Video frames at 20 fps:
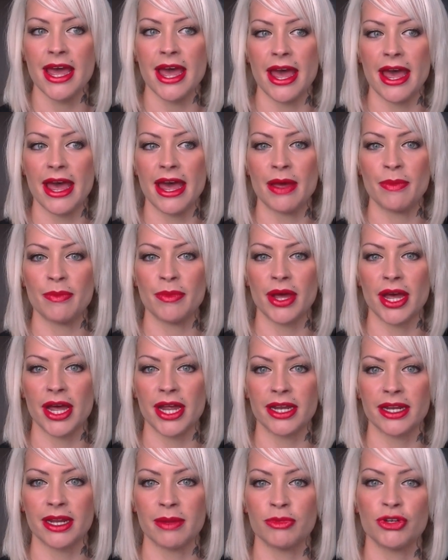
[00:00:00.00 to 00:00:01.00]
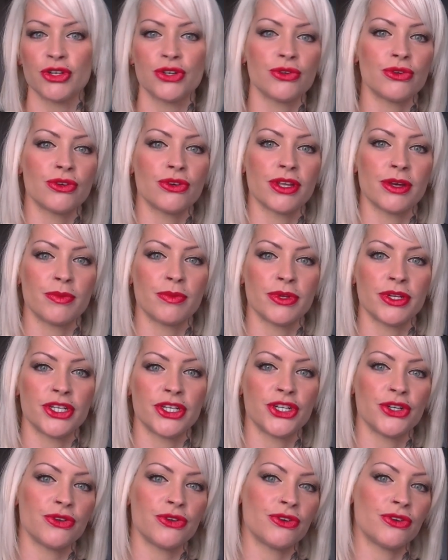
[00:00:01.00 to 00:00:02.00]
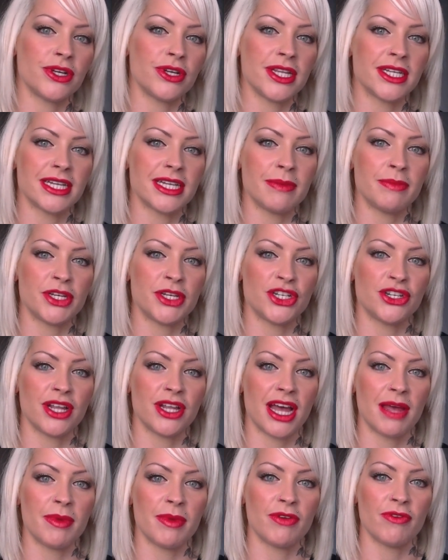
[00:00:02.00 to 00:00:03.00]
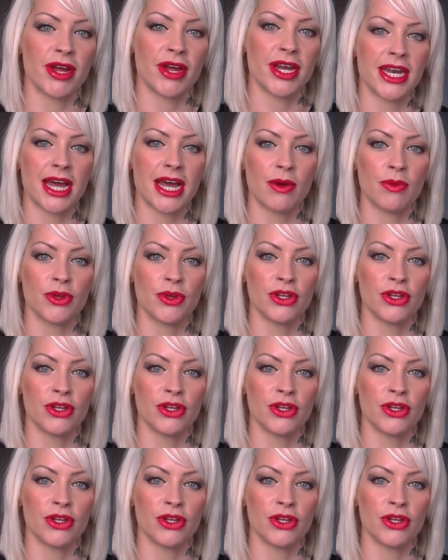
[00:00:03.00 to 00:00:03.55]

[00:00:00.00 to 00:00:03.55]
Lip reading: and I'm sure that once you're in the same position that I'm in now,